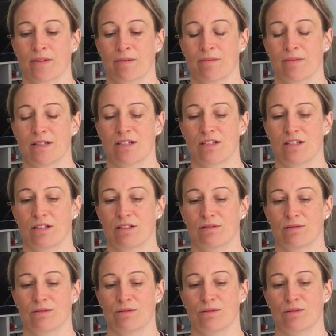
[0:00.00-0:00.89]
My
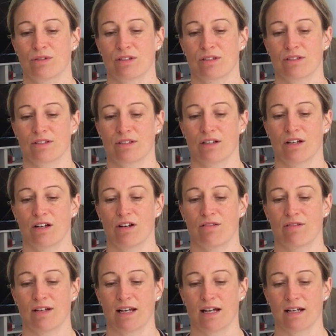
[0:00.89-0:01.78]
internal organs are
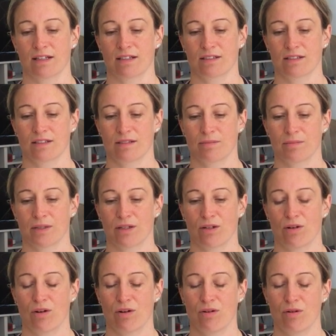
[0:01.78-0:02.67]
relaxed. My
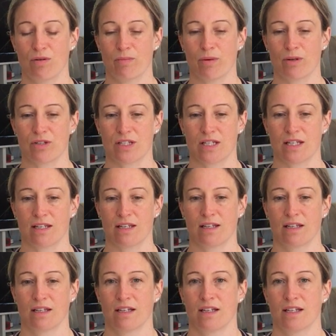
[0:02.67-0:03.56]
whole body
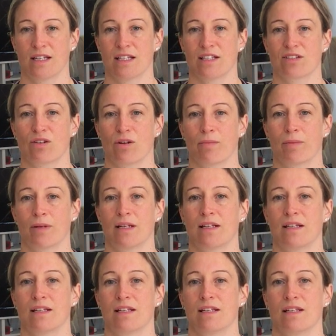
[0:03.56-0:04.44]
is
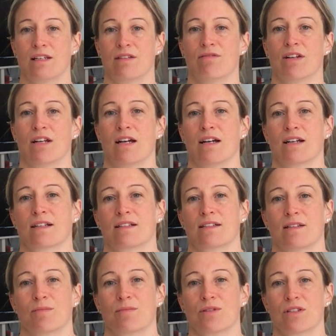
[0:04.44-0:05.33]
completely relaxed.
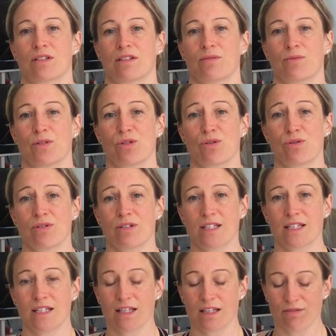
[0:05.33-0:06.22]
I'm just going to
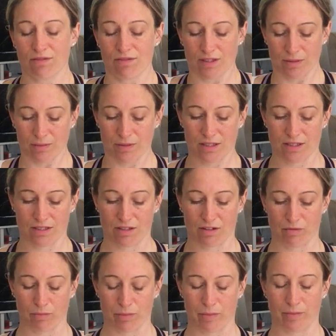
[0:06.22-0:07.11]
enjoy giving
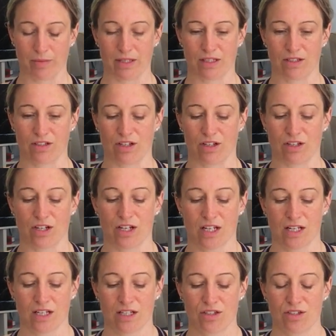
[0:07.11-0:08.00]
myself permission
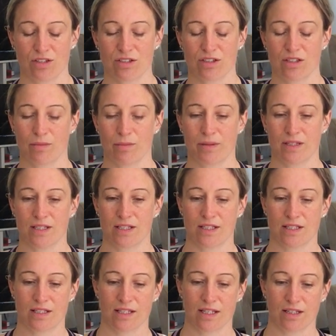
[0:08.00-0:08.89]
just to be
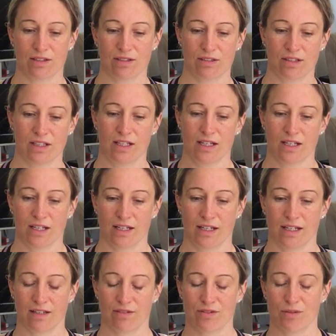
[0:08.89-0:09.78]
still
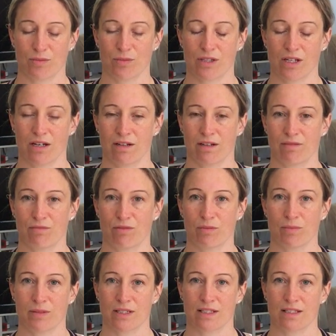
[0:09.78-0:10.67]
and have some time for
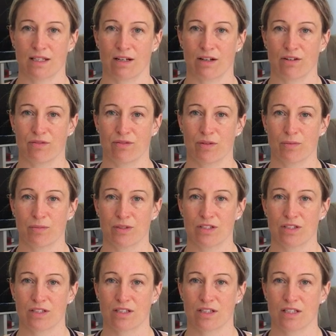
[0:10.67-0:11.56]
myself, and we're
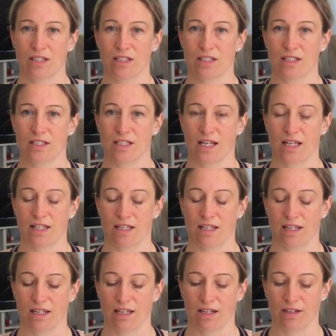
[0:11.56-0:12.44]
just going to stay
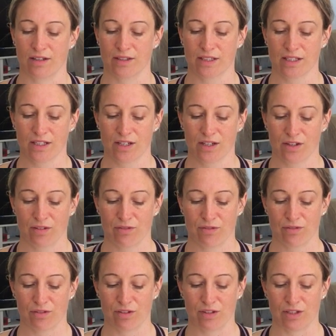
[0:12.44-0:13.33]
here
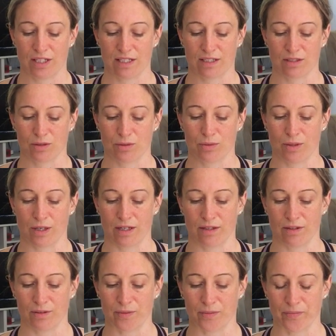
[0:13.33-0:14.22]
for a little
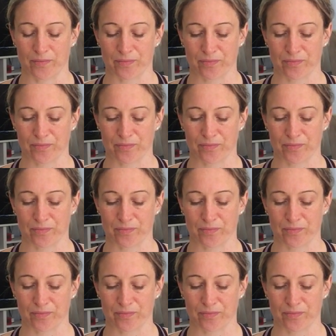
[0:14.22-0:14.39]
while.